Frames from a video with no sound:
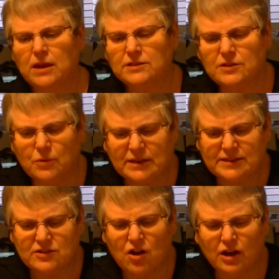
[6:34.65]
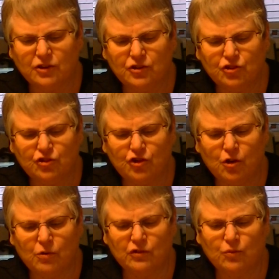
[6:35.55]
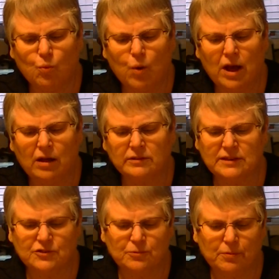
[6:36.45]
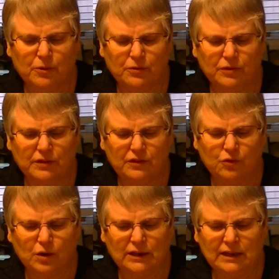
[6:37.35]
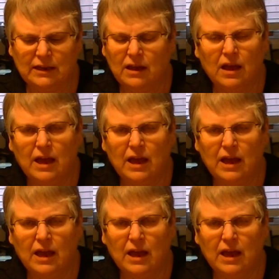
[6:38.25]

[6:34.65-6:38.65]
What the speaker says: So it's not going to show as well. These are both the doily.